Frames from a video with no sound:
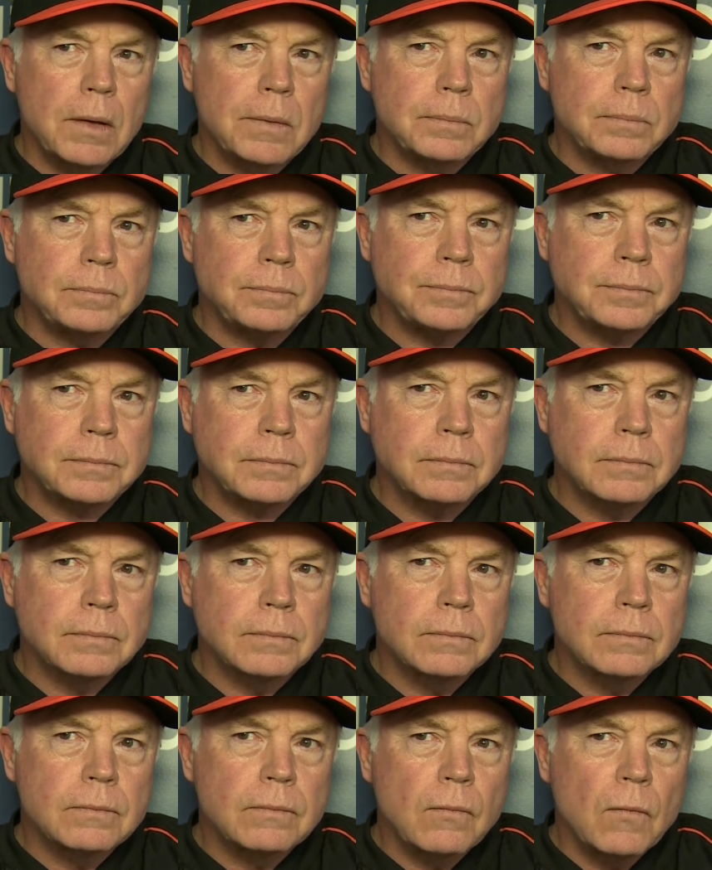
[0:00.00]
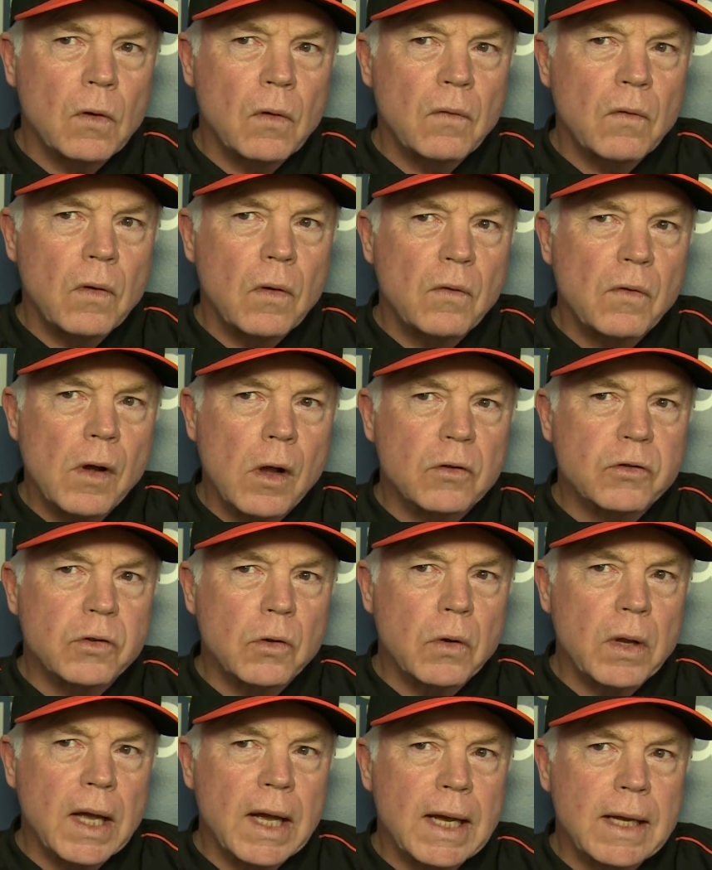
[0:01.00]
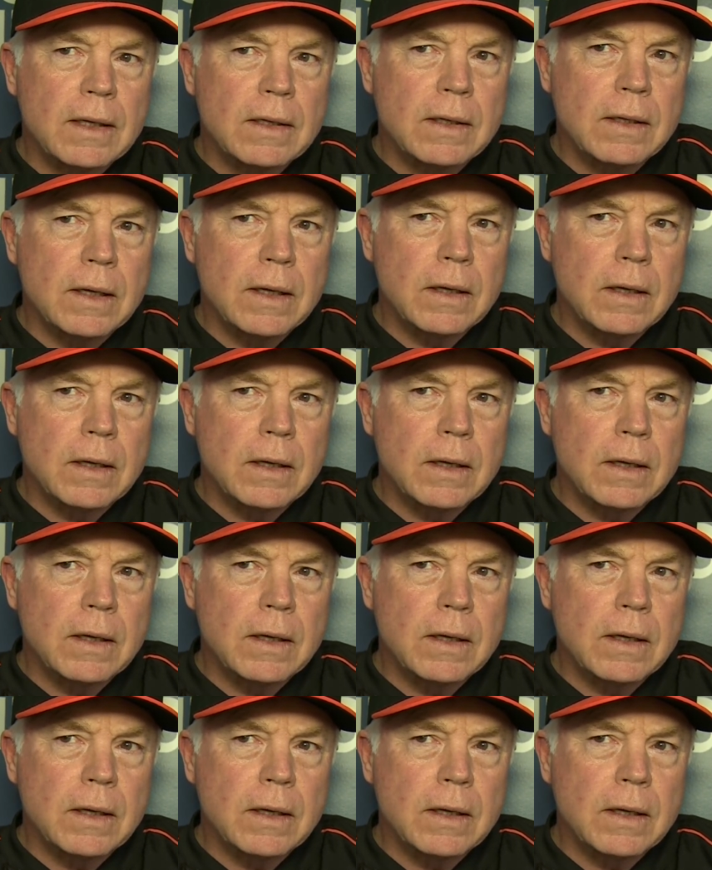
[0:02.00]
We've also got